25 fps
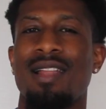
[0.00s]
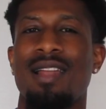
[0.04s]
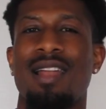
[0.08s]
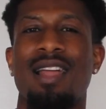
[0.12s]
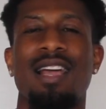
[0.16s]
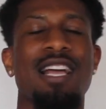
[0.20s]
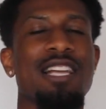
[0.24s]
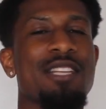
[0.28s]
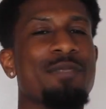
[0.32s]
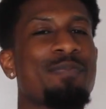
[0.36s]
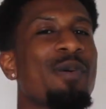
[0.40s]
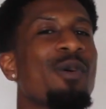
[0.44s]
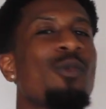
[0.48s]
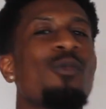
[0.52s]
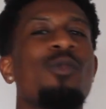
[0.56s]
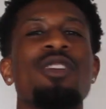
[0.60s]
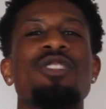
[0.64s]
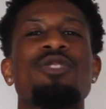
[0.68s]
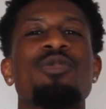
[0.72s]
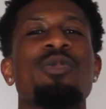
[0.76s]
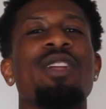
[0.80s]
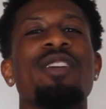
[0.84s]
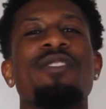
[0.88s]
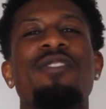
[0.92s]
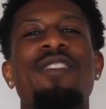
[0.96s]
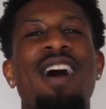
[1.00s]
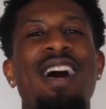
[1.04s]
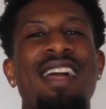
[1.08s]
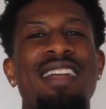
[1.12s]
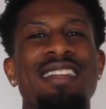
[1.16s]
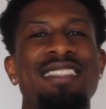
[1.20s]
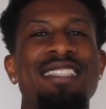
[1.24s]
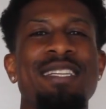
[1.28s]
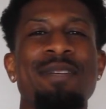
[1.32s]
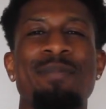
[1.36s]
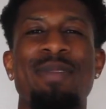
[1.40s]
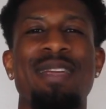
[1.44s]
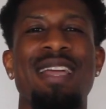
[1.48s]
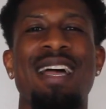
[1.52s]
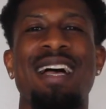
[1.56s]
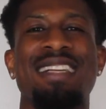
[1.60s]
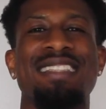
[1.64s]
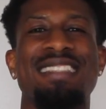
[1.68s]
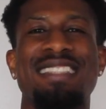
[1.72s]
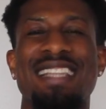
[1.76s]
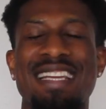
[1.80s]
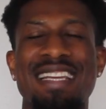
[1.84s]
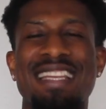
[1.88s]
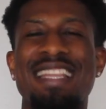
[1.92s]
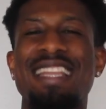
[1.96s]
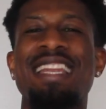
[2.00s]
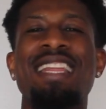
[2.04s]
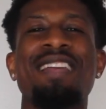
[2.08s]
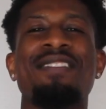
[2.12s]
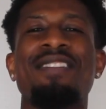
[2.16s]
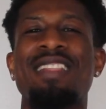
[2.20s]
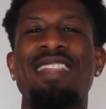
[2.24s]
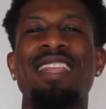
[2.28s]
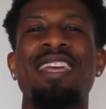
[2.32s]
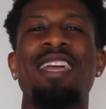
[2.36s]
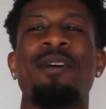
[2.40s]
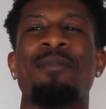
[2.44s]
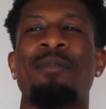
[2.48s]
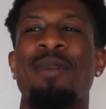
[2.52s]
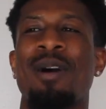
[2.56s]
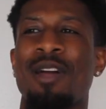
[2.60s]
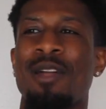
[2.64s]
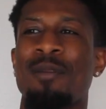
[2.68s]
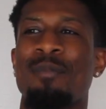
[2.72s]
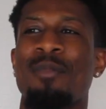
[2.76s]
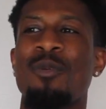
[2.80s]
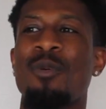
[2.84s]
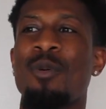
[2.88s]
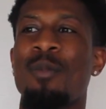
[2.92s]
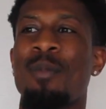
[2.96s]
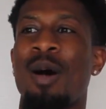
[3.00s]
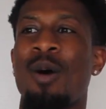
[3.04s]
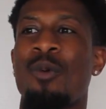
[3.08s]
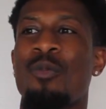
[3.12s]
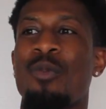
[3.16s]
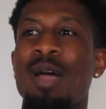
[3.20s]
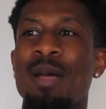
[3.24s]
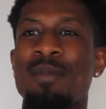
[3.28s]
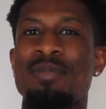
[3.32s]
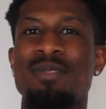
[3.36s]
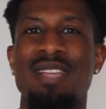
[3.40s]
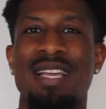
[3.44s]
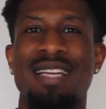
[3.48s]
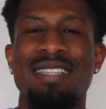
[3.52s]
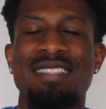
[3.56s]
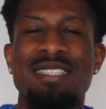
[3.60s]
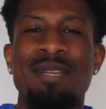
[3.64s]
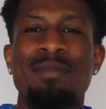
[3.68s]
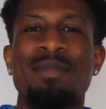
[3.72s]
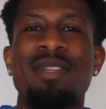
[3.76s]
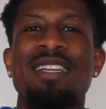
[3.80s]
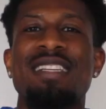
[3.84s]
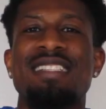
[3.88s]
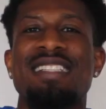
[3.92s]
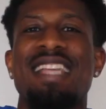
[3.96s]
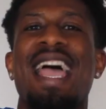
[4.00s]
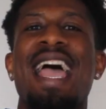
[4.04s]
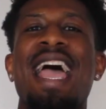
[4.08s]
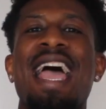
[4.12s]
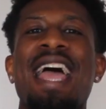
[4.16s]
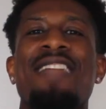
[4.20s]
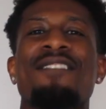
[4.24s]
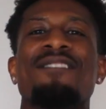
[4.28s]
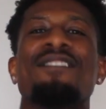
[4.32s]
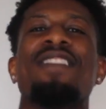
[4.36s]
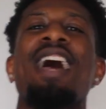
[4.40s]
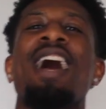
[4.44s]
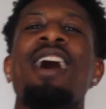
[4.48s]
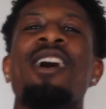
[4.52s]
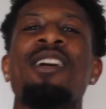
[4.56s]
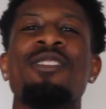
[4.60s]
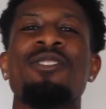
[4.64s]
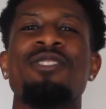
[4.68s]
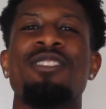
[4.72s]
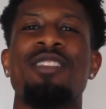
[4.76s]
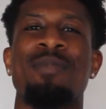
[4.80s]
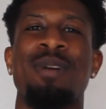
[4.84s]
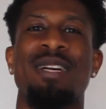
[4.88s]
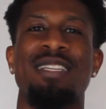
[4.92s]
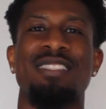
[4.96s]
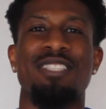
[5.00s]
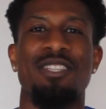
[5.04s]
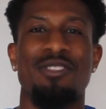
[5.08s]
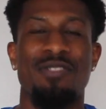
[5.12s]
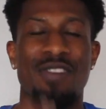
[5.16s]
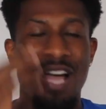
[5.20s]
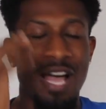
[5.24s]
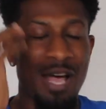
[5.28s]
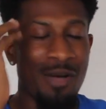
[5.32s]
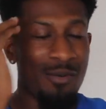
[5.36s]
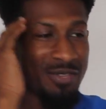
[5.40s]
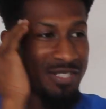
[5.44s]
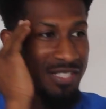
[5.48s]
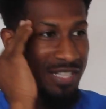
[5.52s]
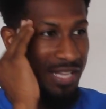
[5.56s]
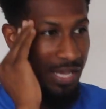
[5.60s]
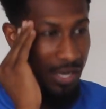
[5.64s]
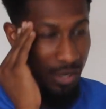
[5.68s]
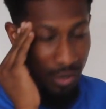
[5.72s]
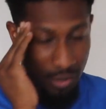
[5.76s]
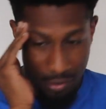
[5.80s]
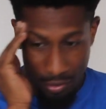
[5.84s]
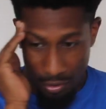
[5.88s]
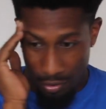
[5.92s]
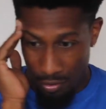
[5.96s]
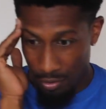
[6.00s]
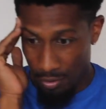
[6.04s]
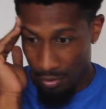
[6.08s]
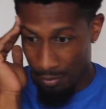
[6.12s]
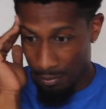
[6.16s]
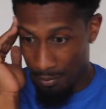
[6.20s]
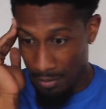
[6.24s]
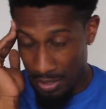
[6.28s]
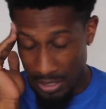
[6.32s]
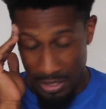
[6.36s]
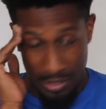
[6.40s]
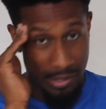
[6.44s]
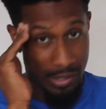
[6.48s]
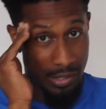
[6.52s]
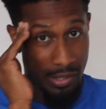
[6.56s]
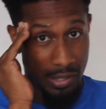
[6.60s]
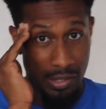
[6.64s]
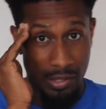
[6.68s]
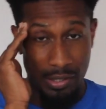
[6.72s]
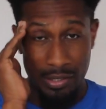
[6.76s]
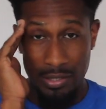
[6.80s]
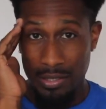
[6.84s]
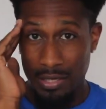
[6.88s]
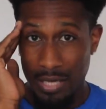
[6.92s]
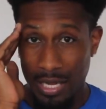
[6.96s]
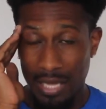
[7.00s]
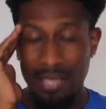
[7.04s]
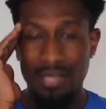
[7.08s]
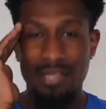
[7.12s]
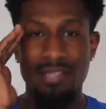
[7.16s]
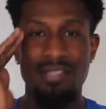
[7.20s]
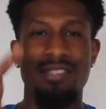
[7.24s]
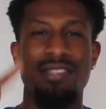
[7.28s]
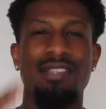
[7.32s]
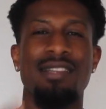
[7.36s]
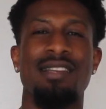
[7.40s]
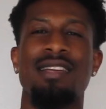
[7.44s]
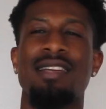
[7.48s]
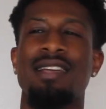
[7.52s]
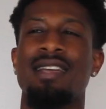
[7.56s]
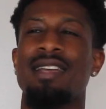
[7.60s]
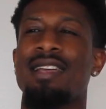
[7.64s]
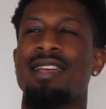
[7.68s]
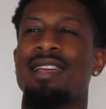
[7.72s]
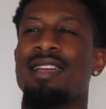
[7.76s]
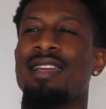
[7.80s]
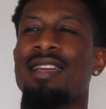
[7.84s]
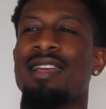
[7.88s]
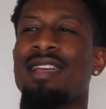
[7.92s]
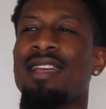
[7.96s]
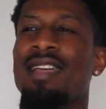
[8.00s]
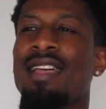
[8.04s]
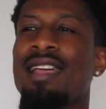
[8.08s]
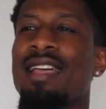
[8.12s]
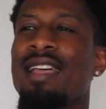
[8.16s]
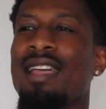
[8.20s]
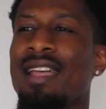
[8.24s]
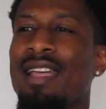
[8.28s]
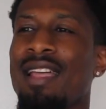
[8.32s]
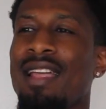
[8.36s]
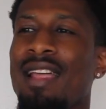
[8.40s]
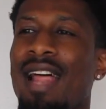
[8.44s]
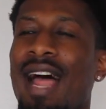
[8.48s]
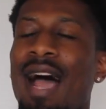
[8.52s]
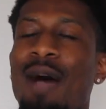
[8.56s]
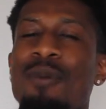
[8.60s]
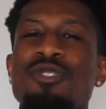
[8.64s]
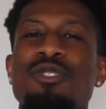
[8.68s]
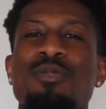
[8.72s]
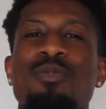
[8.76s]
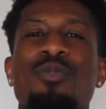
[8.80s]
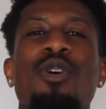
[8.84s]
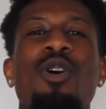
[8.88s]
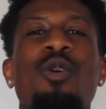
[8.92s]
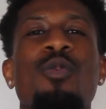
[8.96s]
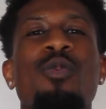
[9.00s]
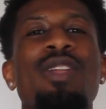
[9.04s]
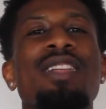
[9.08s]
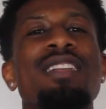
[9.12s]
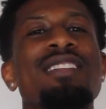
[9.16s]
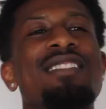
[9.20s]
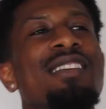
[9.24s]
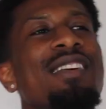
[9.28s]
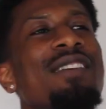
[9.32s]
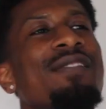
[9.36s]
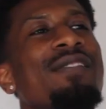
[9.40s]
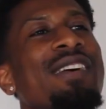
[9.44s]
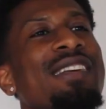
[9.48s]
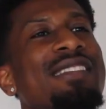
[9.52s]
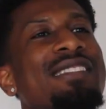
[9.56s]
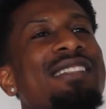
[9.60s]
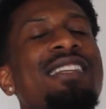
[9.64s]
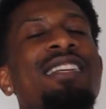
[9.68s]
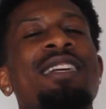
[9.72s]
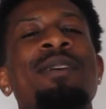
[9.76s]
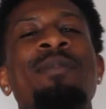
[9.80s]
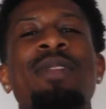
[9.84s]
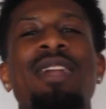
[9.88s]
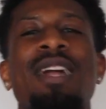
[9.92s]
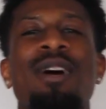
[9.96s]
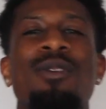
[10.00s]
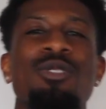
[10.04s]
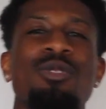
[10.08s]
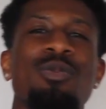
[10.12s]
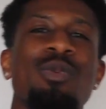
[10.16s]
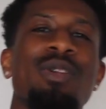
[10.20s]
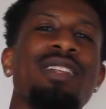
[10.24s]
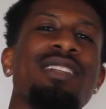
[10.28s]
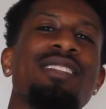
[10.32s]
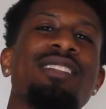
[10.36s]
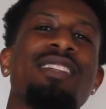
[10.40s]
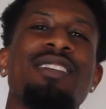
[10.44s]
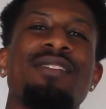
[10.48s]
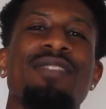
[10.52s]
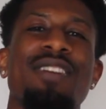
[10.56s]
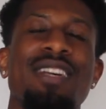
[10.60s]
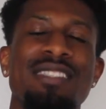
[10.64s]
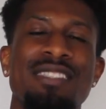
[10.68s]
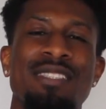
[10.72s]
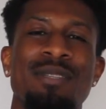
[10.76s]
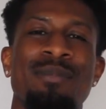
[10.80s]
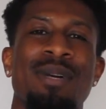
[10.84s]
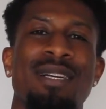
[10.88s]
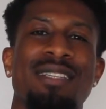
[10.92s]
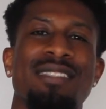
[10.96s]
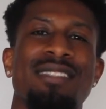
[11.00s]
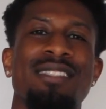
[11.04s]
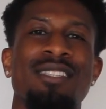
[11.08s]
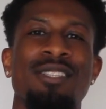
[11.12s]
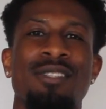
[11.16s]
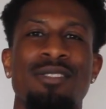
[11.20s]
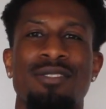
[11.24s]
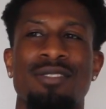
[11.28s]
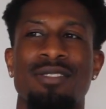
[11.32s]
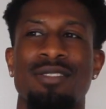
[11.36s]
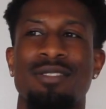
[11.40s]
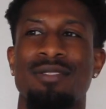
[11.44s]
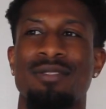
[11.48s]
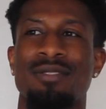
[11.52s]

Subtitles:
Like I spent $125 to see Beyonce, didn't even think about it. But with my website, something that's adding value to myself, I was like, oh man, $100? I was more willing to invest in them than I was willing to invest in myself.